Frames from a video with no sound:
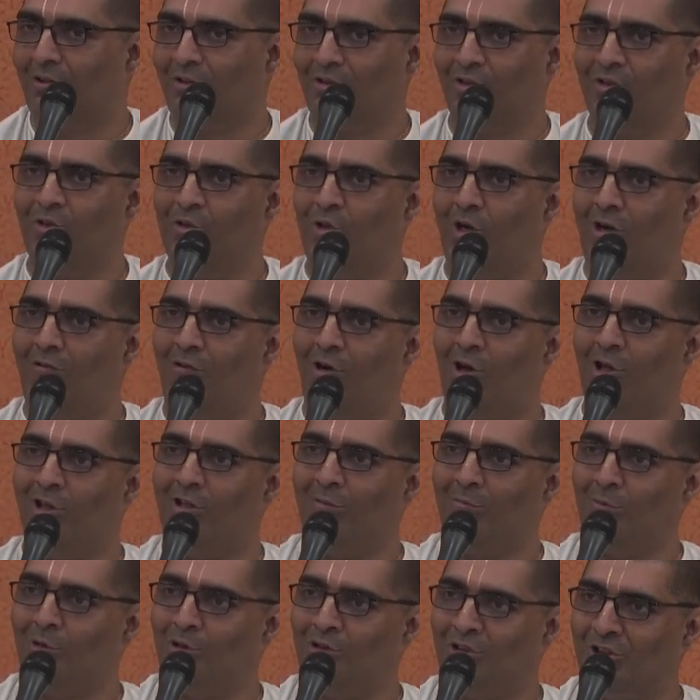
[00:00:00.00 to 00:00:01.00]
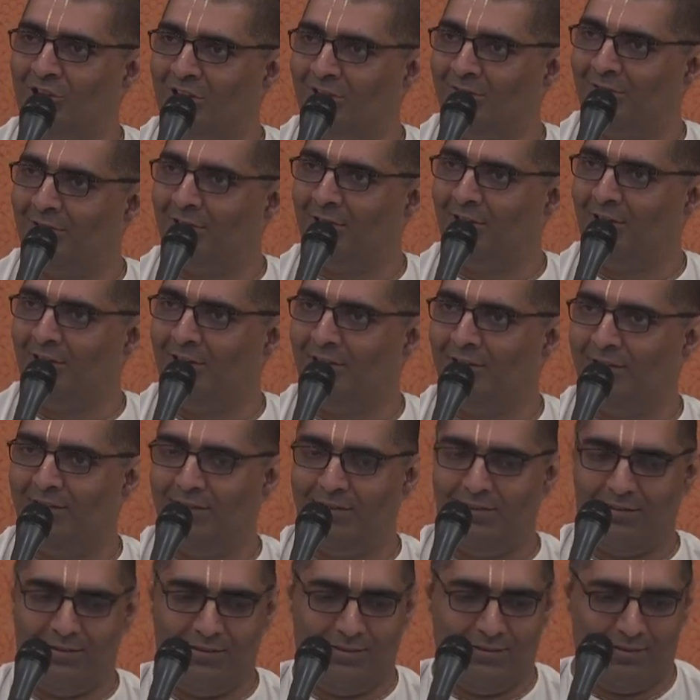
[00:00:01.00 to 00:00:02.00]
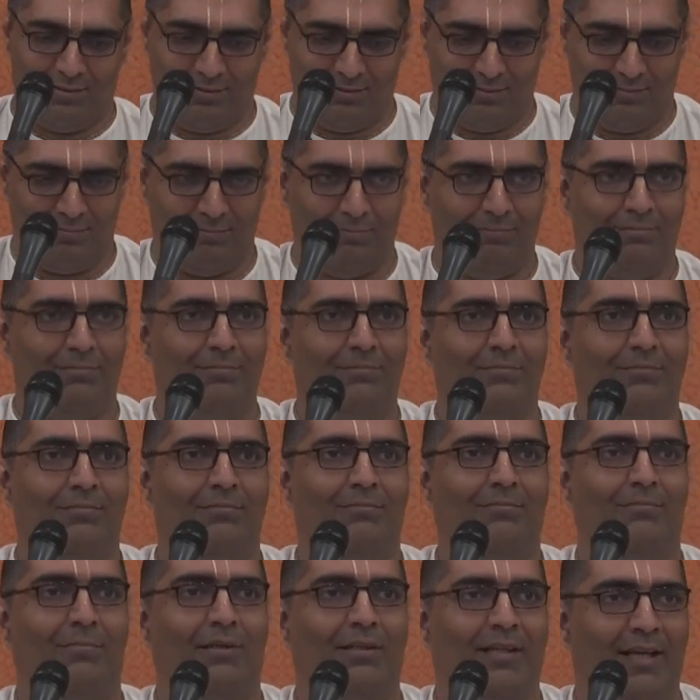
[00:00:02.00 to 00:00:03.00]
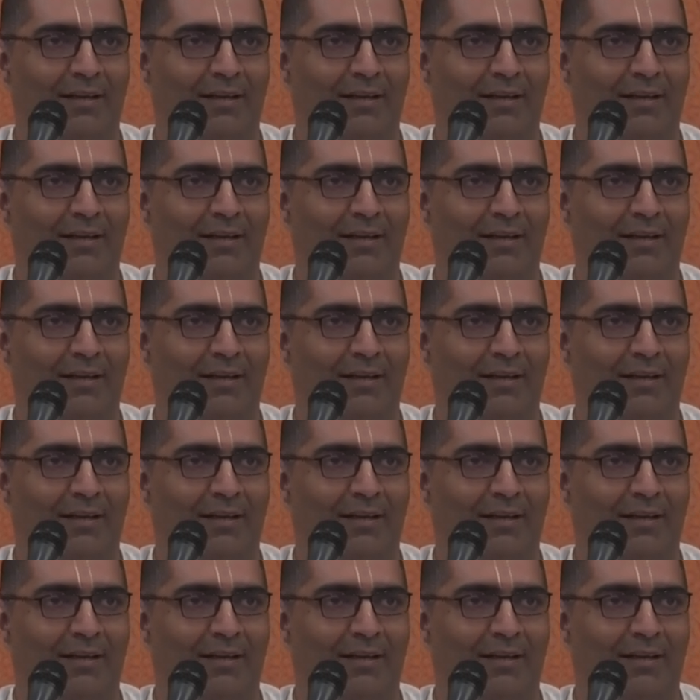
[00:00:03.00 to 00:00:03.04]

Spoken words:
You have all the books in the world, but